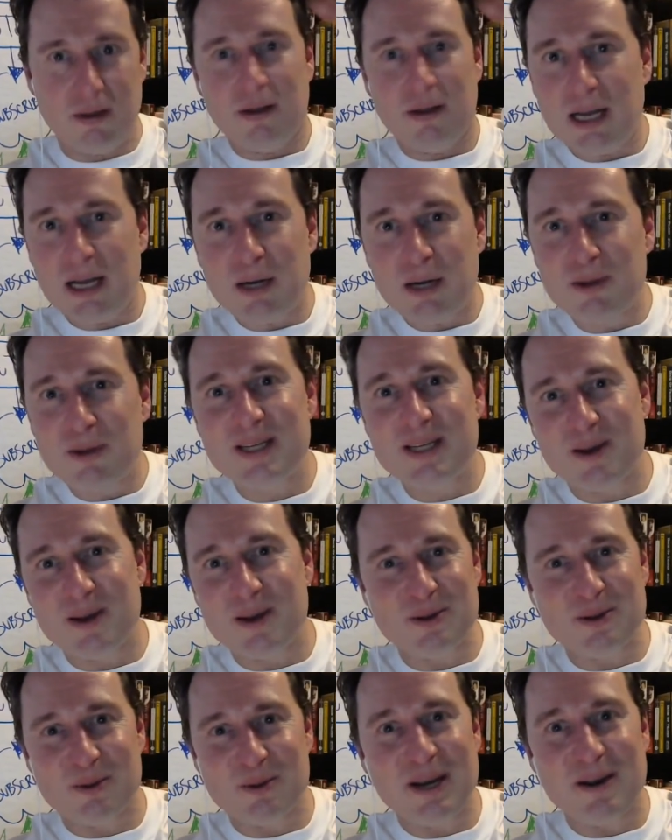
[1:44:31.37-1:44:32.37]
I know it
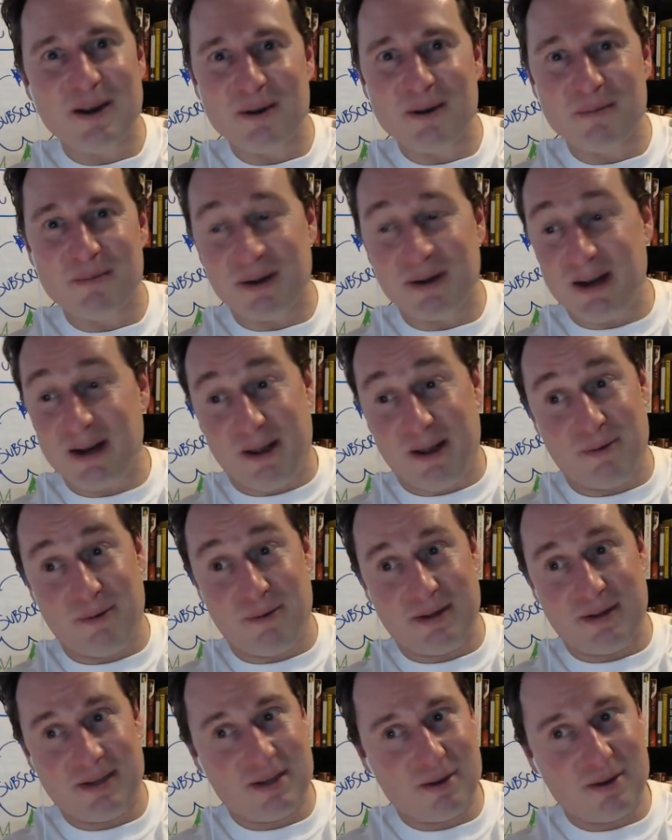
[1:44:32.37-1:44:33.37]
sounds weird, but
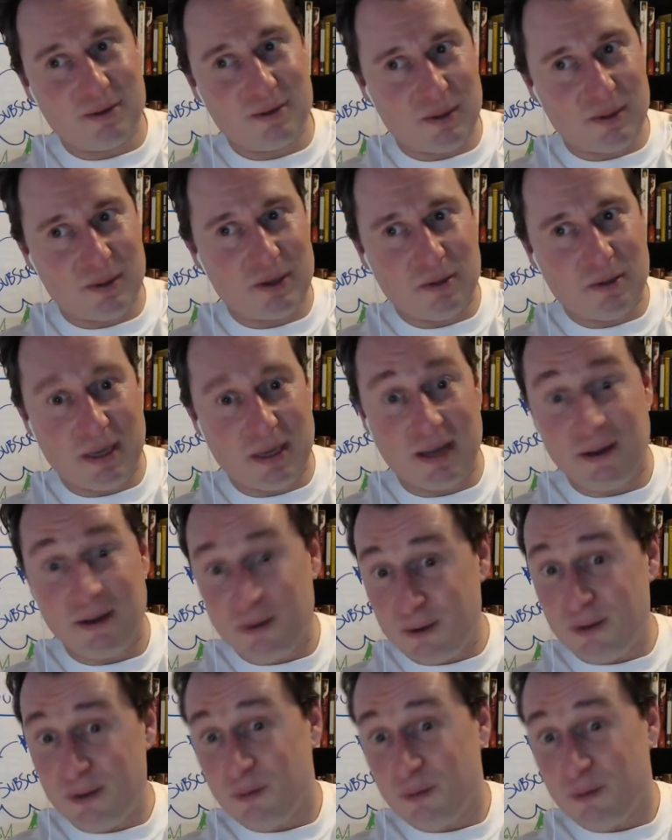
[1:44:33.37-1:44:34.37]
it sounds weird to me
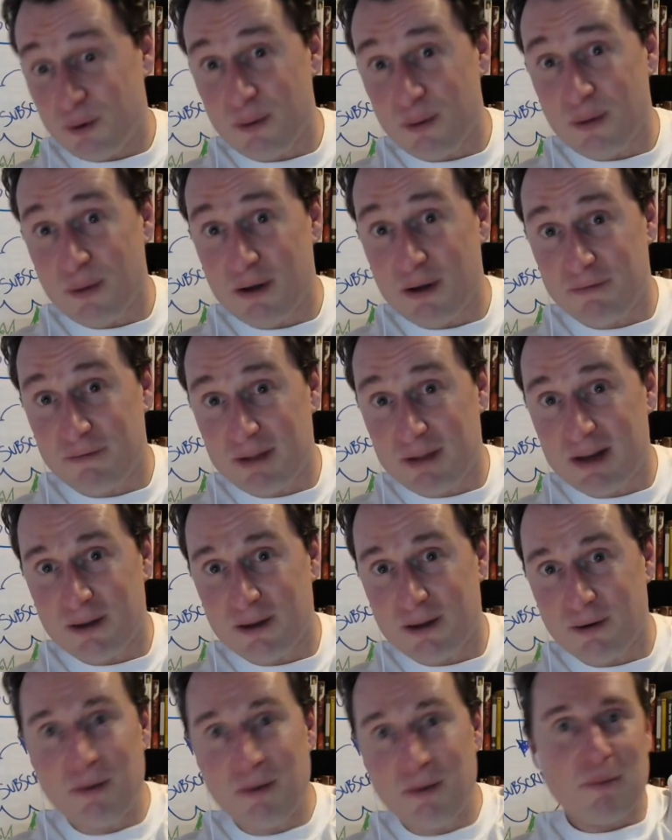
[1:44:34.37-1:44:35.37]
when I'm on
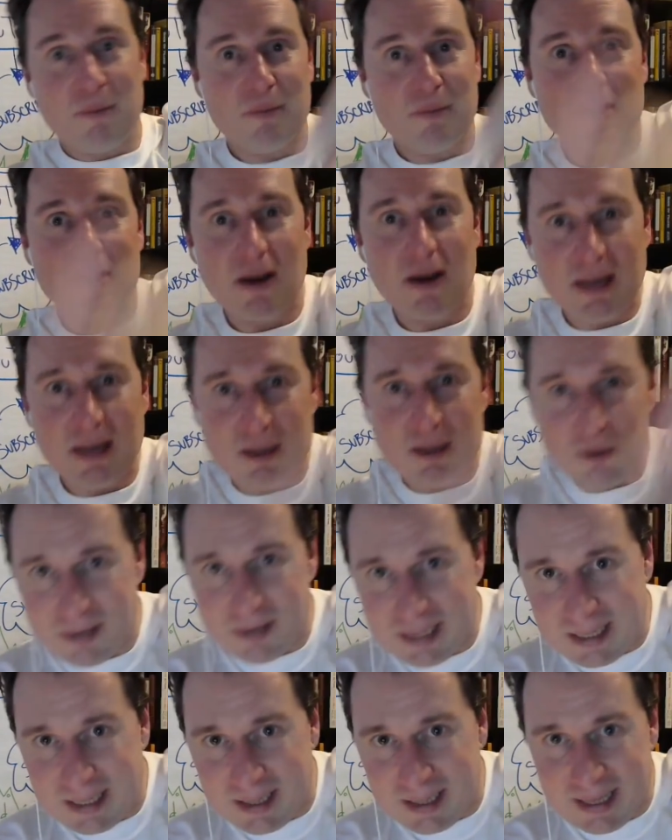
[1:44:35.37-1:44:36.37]
video. I'm talking to a
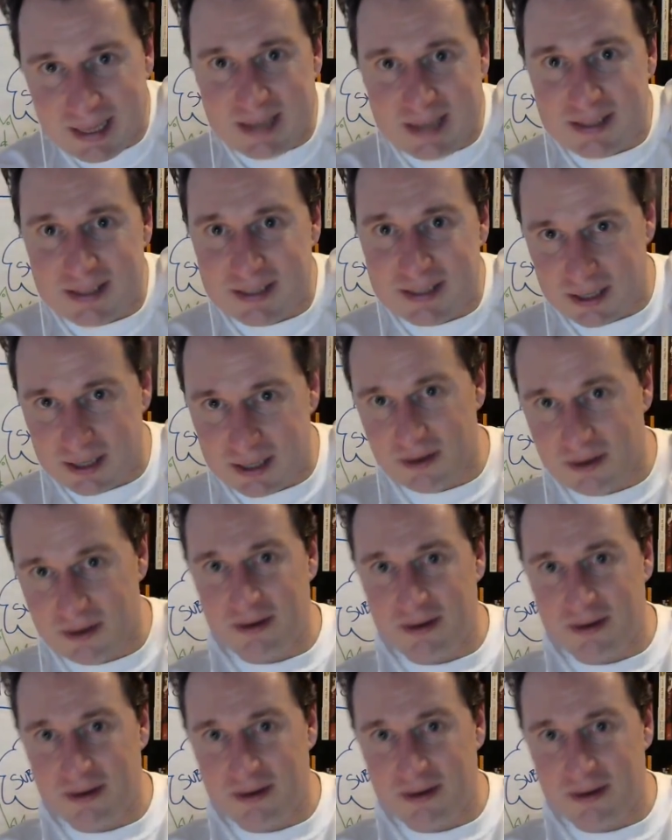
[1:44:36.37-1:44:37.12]
little lens here.